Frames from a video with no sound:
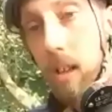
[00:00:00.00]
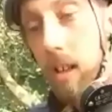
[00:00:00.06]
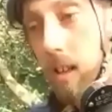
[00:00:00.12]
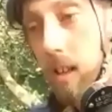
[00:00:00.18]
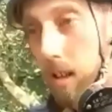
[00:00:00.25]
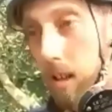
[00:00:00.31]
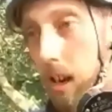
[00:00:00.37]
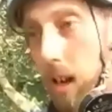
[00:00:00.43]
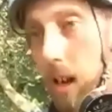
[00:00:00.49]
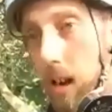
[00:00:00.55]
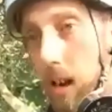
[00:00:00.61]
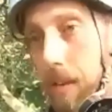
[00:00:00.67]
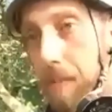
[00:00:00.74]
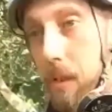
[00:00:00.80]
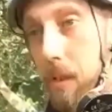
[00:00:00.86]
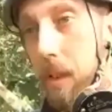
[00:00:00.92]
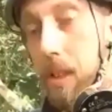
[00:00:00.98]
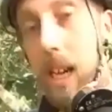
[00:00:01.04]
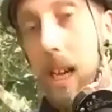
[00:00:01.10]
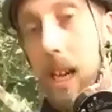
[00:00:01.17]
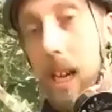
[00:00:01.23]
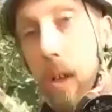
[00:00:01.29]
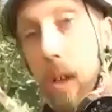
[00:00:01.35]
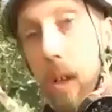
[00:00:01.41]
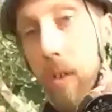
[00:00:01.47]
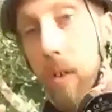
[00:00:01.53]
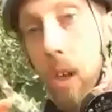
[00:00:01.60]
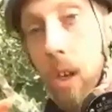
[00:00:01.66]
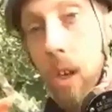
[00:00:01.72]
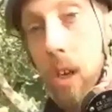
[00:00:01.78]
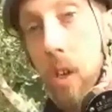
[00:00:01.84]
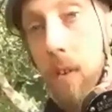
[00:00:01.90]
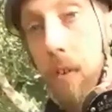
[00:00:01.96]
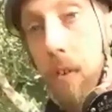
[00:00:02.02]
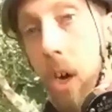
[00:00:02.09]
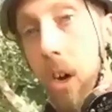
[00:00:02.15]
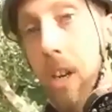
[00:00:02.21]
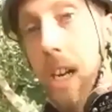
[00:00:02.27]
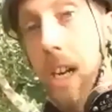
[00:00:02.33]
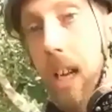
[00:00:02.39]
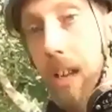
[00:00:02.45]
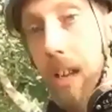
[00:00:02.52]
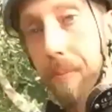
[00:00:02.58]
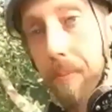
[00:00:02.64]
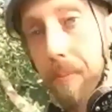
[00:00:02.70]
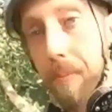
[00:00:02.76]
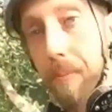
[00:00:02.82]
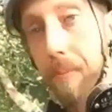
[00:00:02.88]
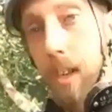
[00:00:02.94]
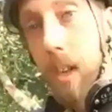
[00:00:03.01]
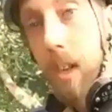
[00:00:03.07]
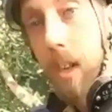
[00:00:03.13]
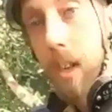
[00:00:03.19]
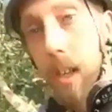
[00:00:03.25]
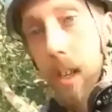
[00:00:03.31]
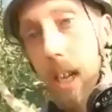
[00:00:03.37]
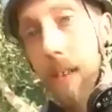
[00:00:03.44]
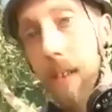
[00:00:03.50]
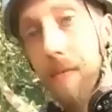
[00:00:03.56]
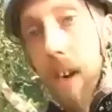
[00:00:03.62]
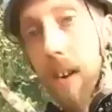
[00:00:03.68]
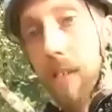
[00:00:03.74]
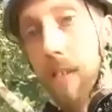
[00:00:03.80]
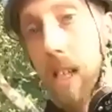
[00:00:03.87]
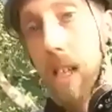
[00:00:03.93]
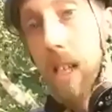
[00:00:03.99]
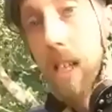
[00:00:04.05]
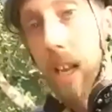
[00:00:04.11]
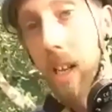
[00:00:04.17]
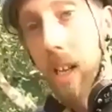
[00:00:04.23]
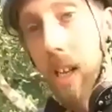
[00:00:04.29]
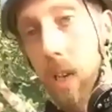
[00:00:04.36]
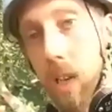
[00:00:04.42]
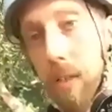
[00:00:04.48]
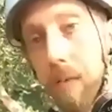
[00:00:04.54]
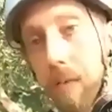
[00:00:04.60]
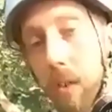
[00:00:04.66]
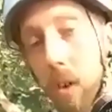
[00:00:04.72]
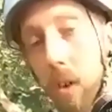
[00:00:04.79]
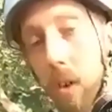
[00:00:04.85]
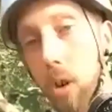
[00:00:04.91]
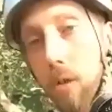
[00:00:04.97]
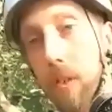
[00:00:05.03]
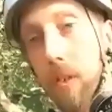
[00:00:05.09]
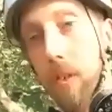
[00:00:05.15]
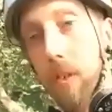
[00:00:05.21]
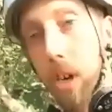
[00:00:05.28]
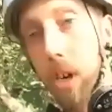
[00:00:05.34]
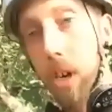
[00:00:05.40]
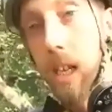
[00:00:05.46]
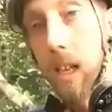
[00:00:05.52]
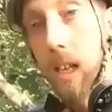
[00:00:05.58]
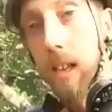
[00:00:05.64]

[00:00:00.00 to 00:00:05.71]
um, that's when they've got lots of honey, so they get very defensive over the honey.